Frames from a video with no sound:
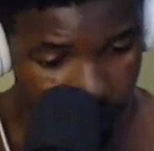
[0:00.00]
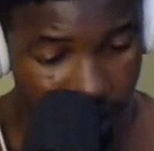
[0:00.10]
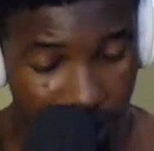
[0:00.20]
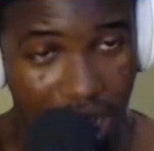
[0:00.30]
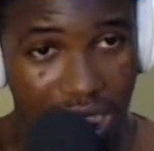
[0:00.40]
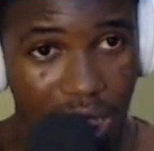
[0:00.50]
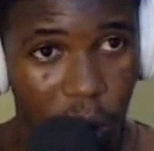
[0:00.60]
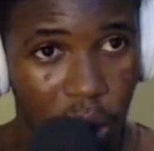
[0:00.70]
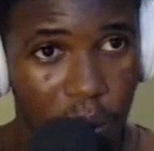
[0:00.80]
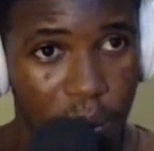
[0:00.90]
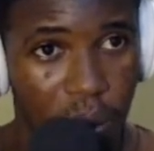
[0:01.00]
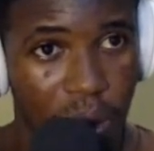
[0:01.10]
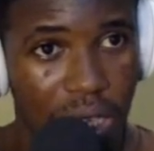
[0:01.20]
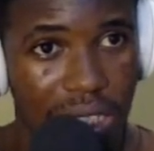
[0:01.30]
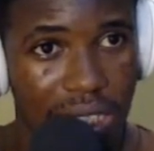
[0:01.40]
Yes, a chord
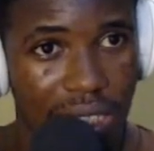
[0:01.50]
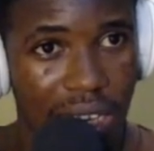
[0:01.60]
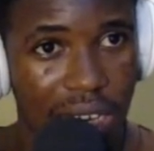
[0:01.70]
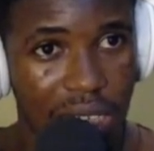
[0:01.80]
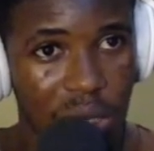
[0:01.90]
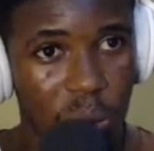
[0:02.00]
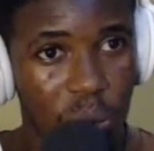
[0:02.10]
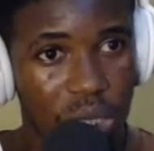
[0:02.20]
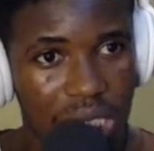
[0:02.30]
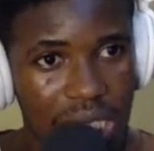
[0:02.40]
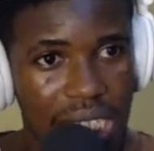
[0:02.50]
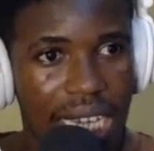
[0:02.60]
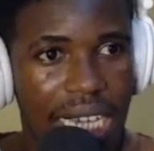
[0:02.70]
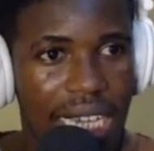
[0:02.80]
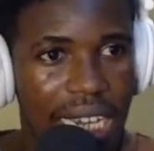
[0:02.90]
point. So C
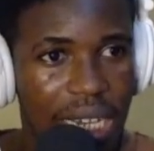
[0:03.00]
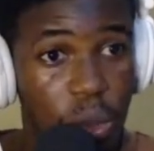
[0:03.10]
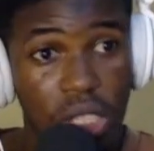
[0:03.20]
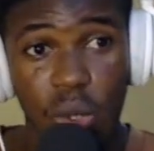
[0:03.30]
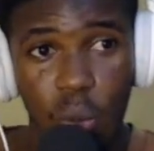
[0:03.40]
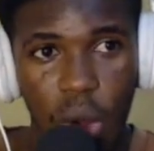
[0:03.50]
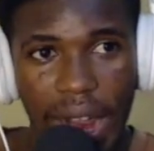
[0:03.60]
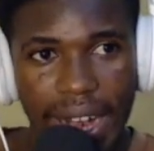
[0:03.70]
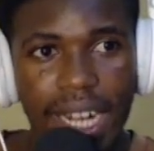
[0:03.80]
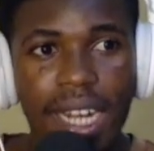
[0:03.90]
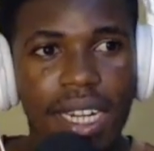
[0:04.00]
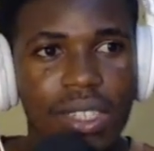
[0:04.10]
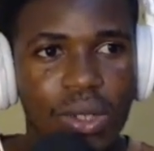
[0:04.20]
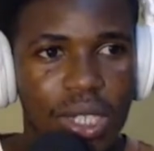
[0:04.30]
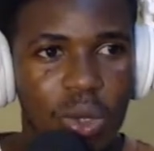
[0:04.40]
again, which is a 1.
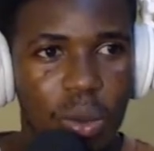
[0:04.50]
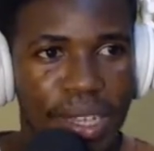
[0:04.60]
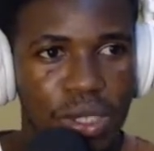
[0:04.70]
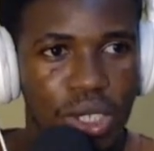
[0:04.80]
So let's go back to the